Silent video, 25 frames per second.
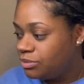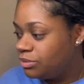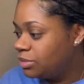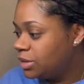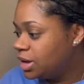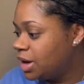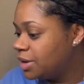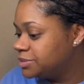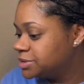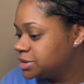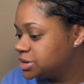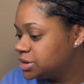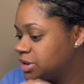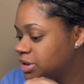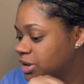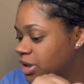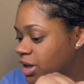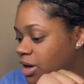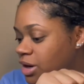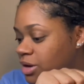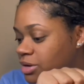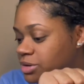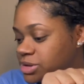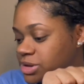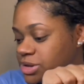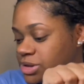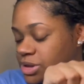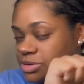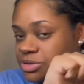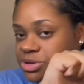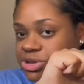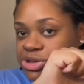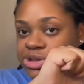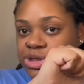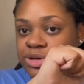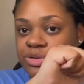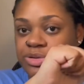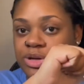I was gonna also
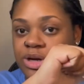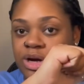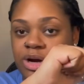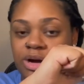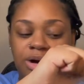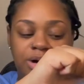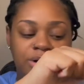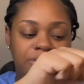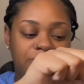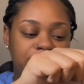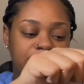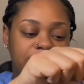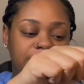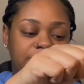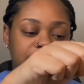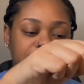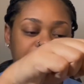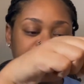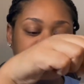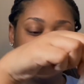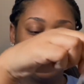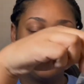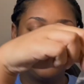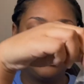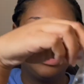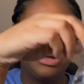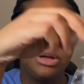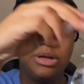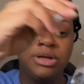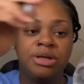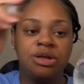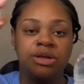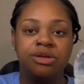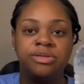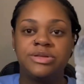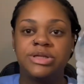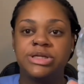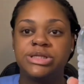show y'all with,
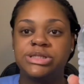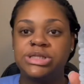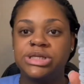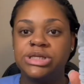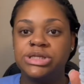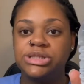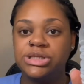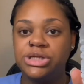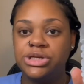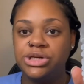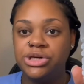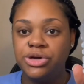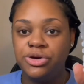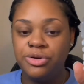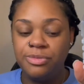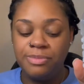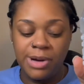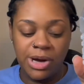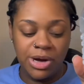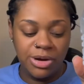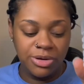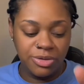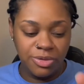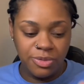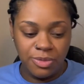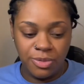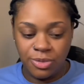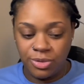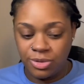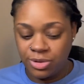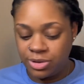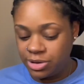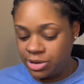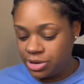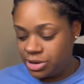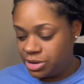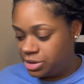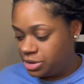this is a new bottle of
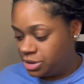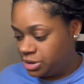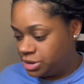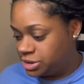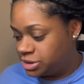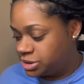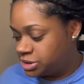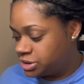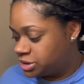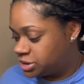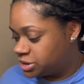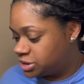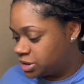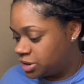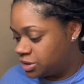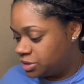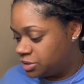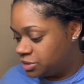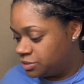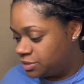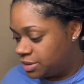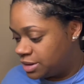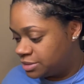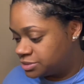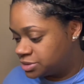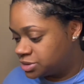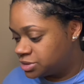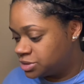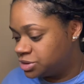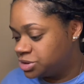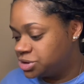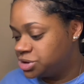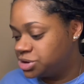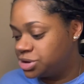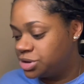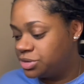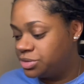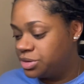water, so I was
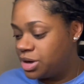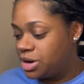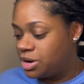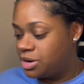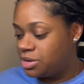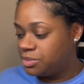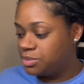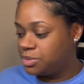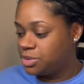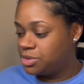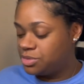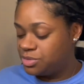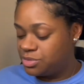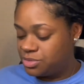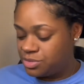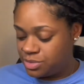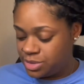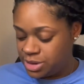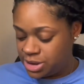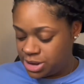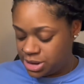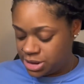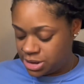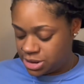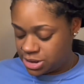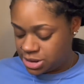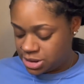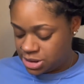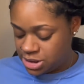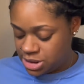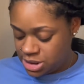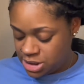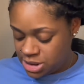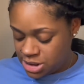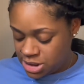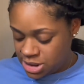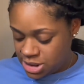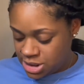gonna show y'all real quick.
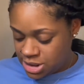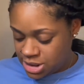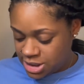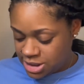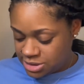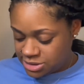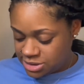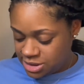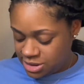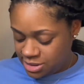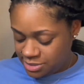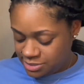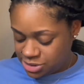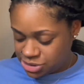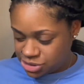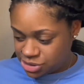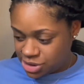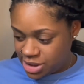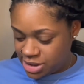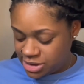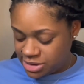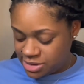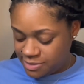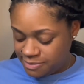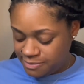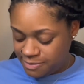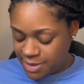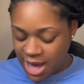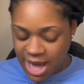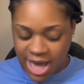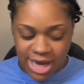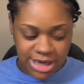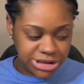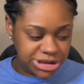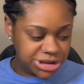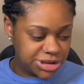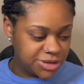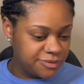I think I'm gonna try the
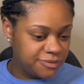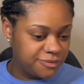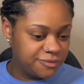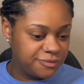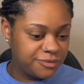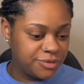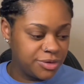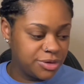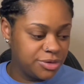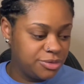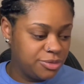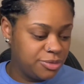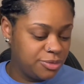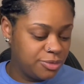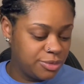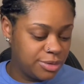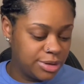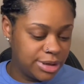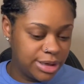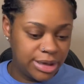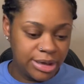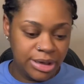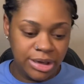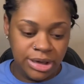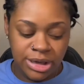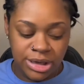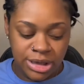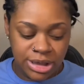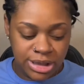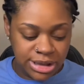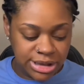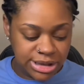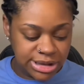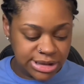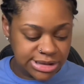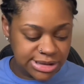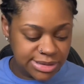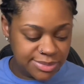passion fruit one,
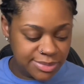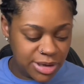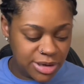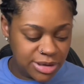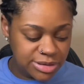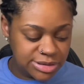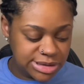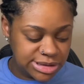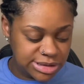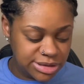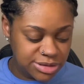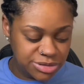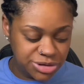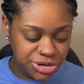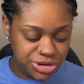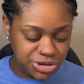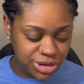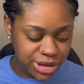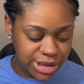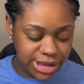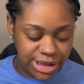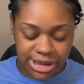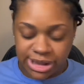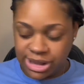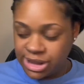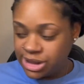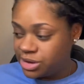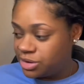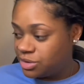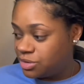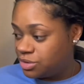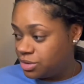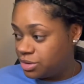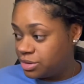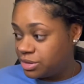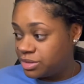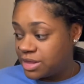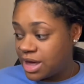because I'm also drinking
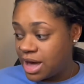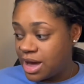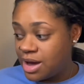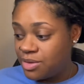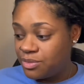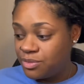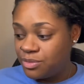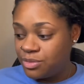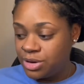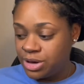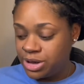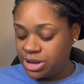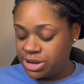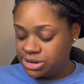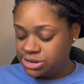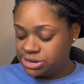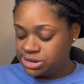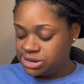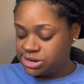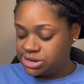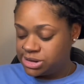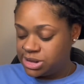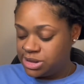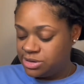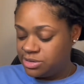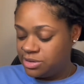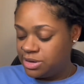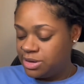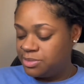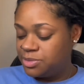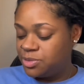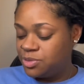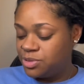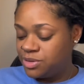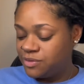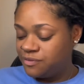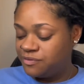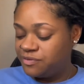on that one. Still,
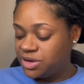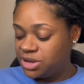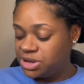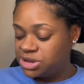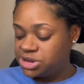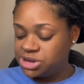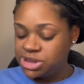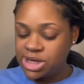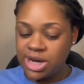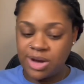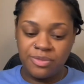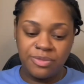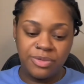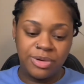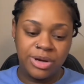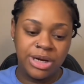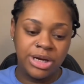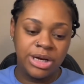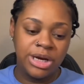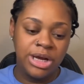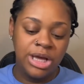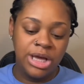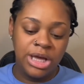I'm gonna finish that one.